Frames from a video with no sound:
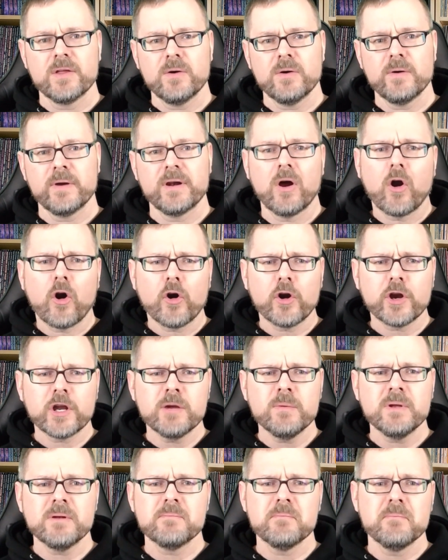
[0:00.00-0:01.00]
though an
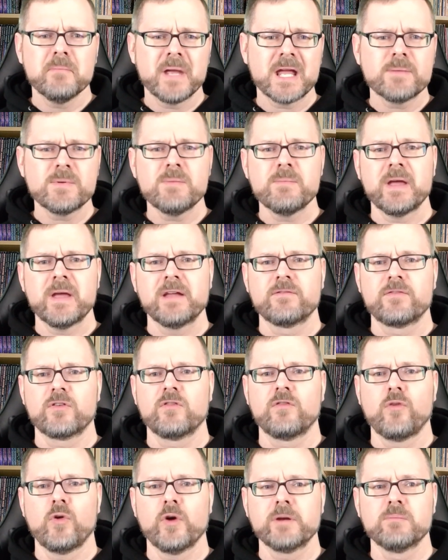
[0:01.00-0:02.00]
argument may be made
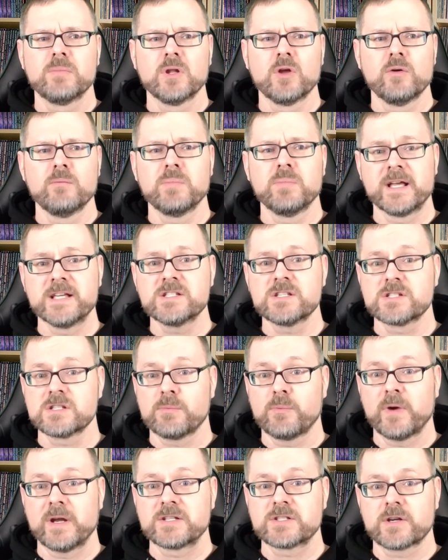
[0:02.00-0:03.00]
for void blow in place of
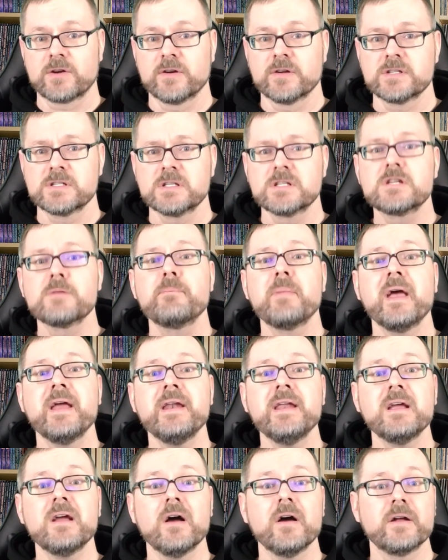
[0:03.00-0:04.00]
suppress curse,
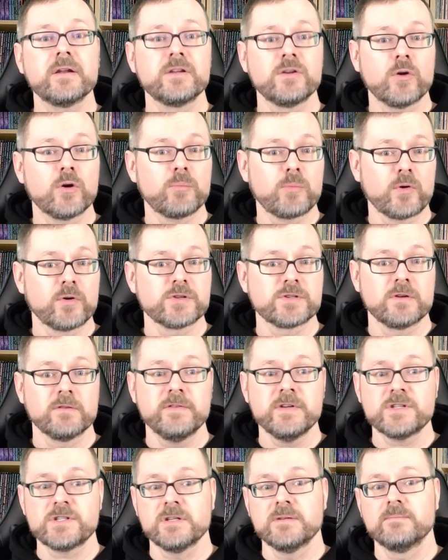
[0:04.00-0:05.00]
depending on your
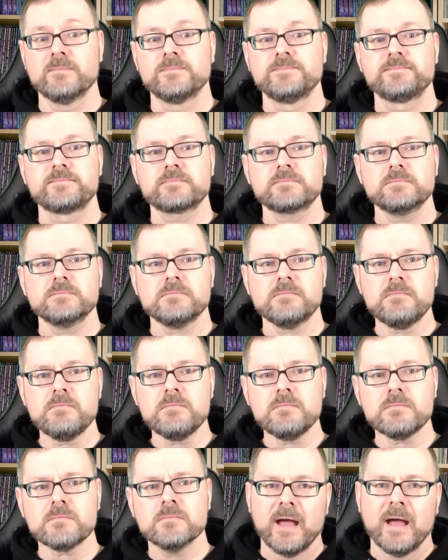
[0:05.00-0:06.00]
personal vision.
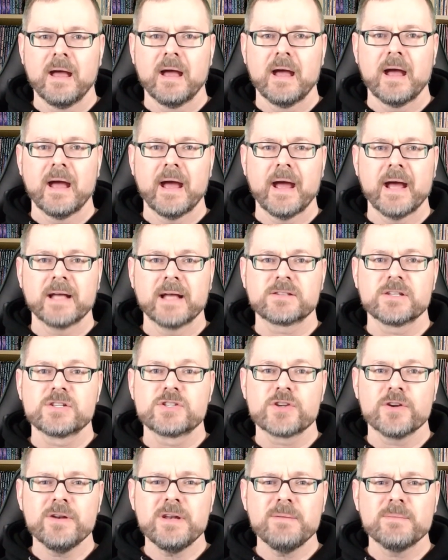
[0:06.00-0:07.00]
At the
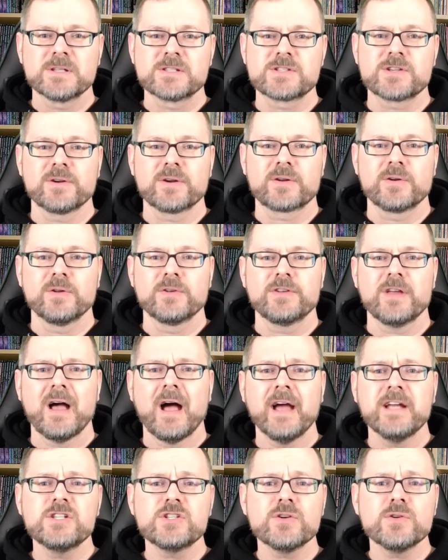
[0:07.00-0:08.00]
Journeyman circles,
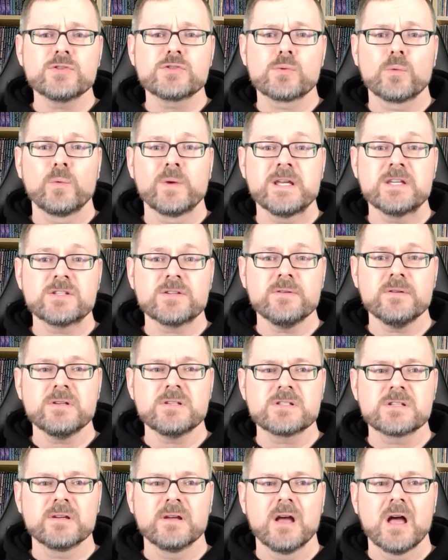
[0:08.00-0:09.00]
I chose
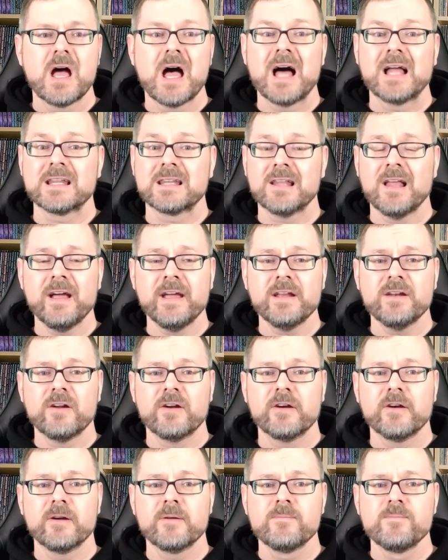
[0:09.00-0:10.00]
research,
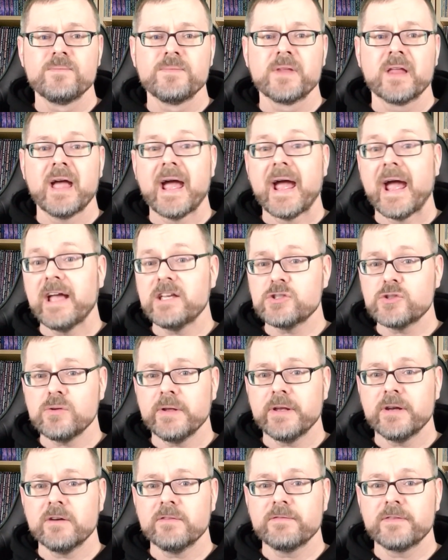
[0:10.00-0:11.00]
Lionheart,
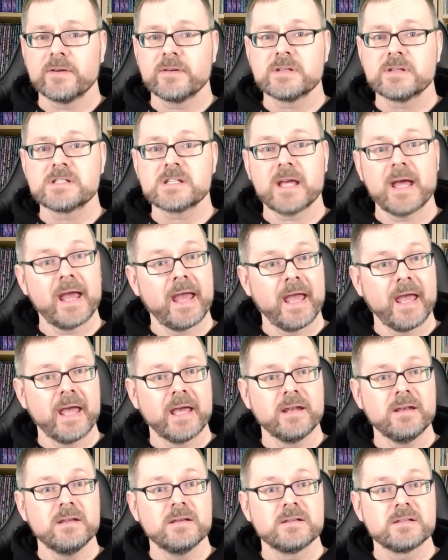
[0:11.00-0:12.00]
astral interference,
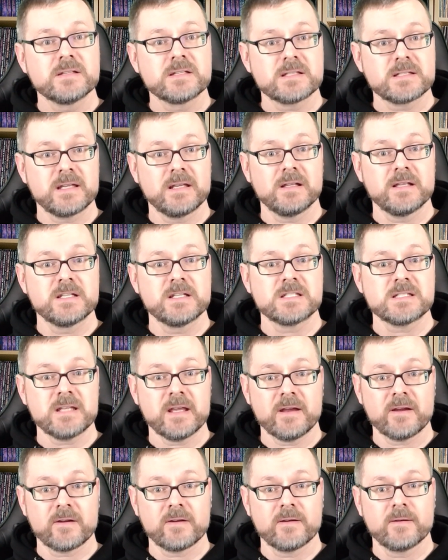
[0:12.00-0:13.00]
and Steely
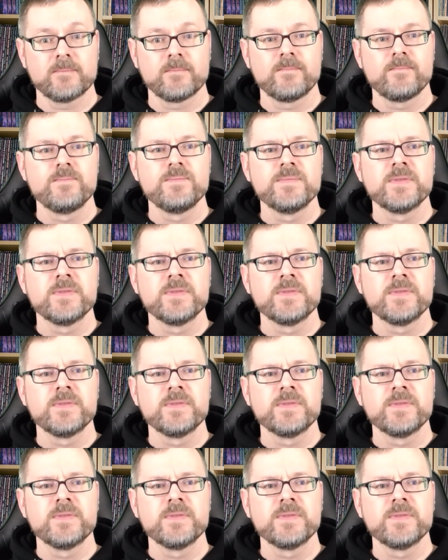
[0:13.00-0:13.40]
Stare.